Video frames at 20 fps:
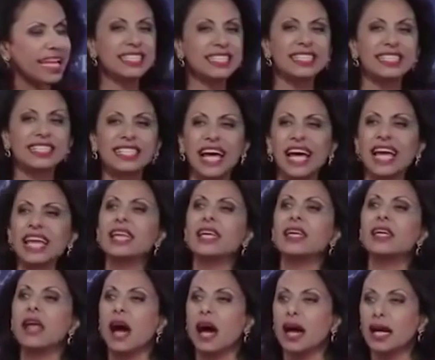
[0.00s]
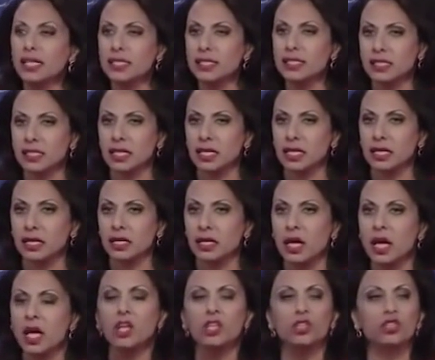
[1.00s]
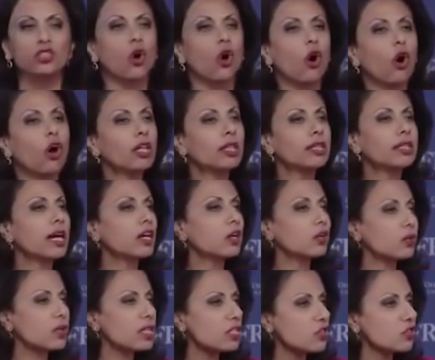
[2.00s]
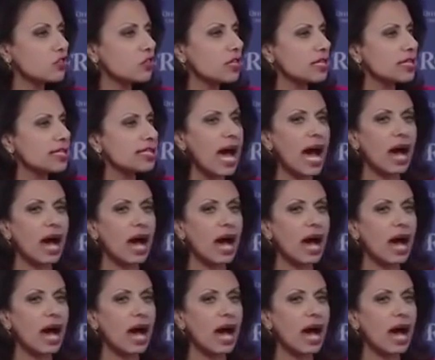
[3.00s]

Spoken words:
in 1090 told the Christians,